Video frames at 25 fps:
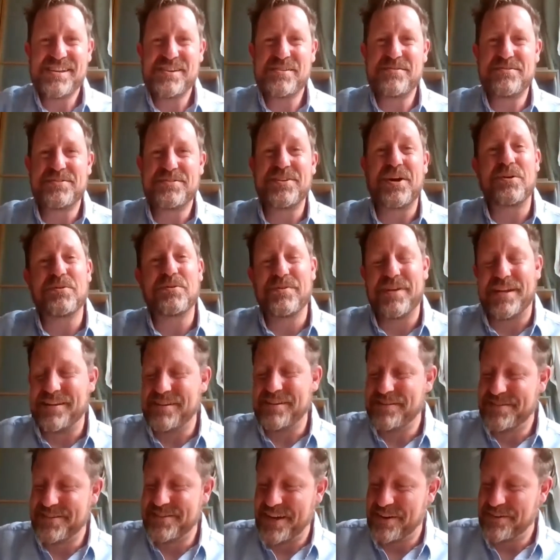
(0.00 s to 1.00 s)
You've sold
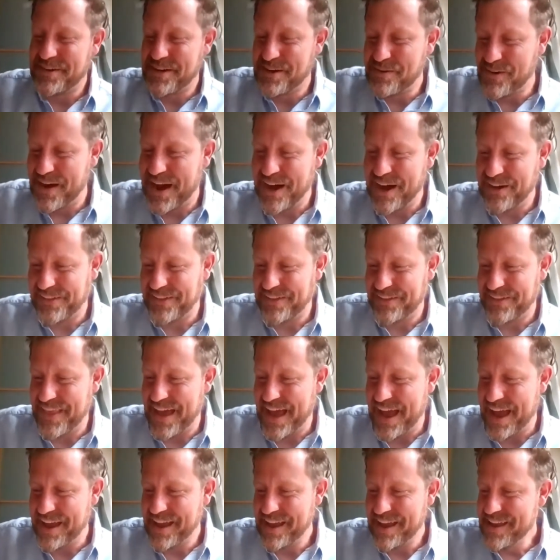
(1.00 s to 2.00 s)
it well on
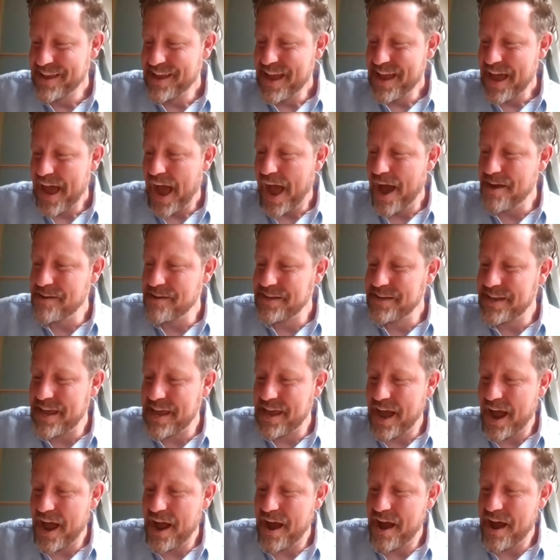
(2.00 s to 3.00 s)
there. And
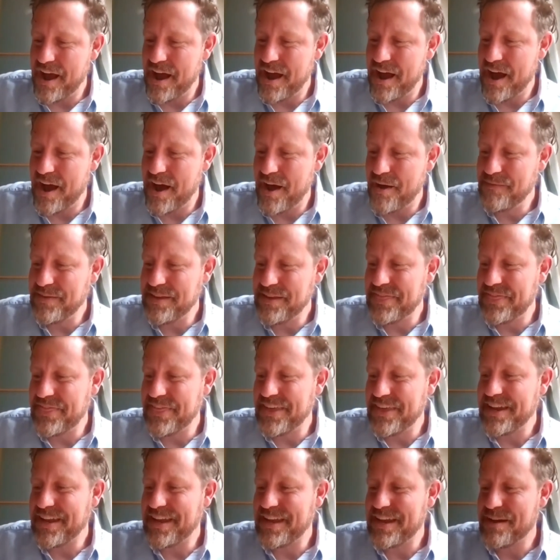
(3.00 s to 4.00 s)
I mean,
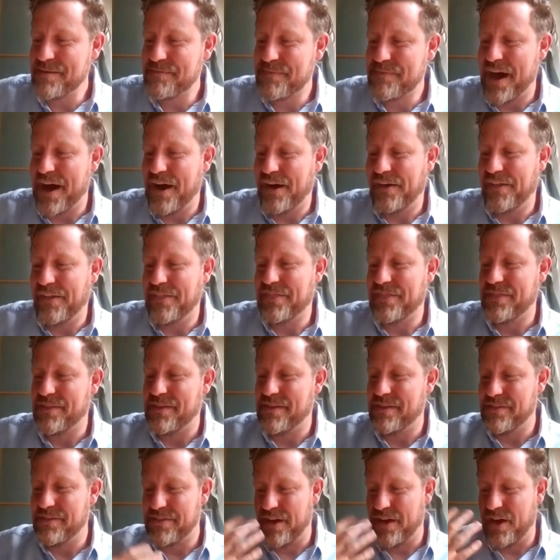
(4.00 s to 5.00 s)
thinking about
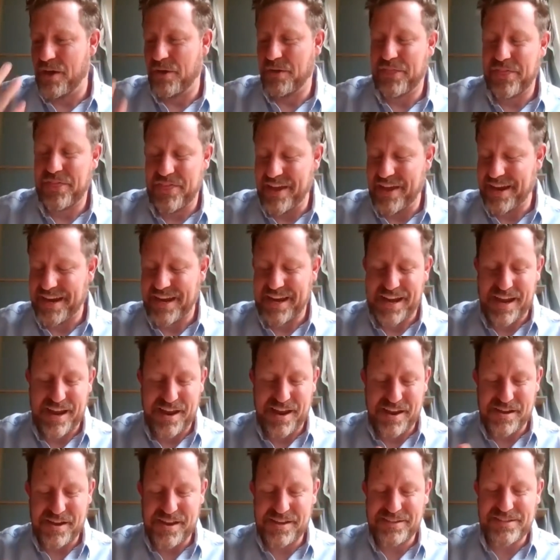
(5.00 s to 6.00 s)
the whole thing, and
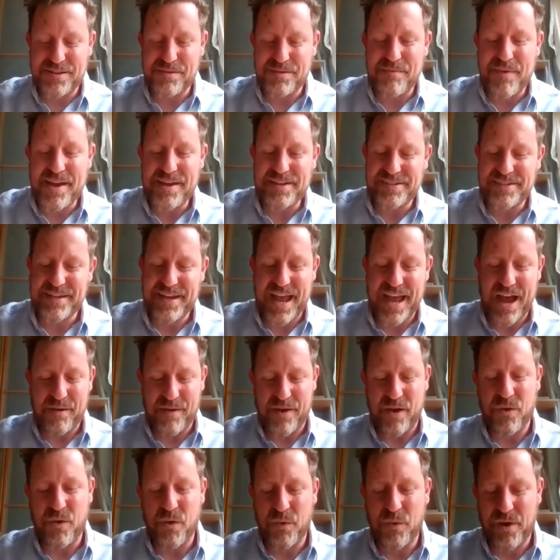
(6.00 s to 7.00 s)
it's amazing how
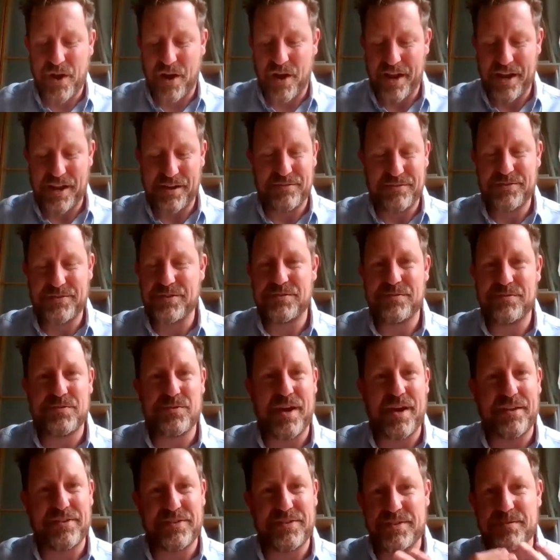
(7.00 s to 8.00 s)
it all kind of
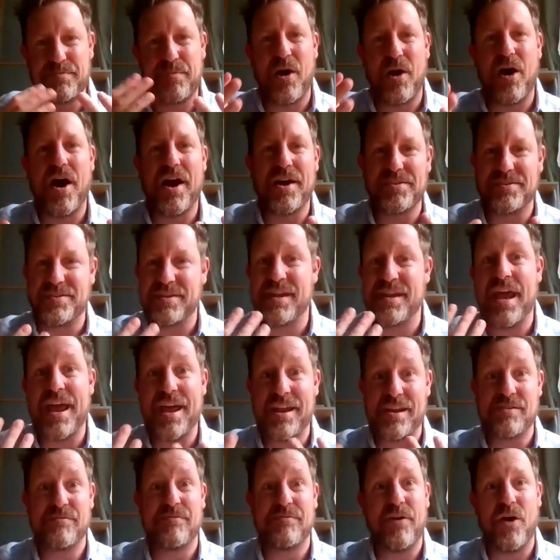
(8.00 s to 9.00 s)
transpires
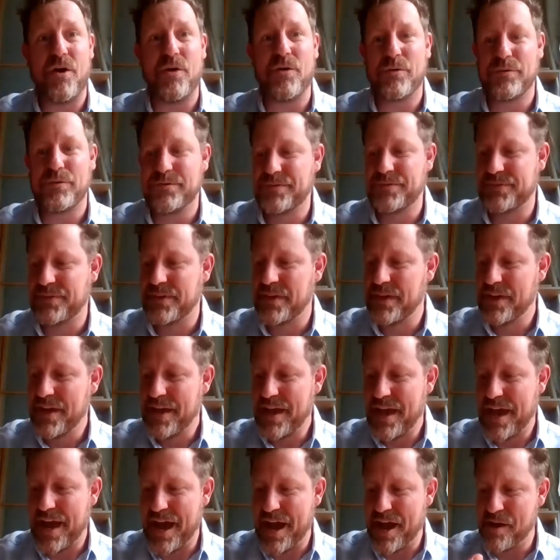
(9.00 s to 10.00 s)
and evolves.
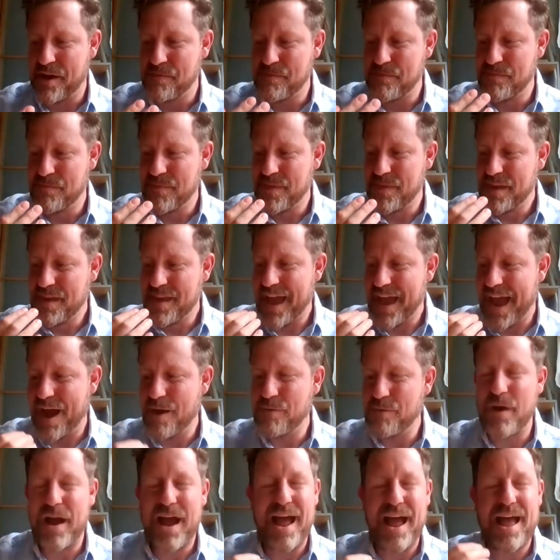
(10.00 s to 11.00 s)

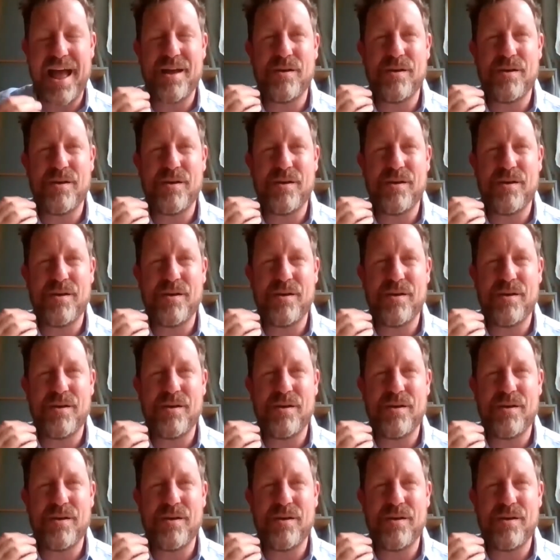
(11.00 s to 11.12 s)
At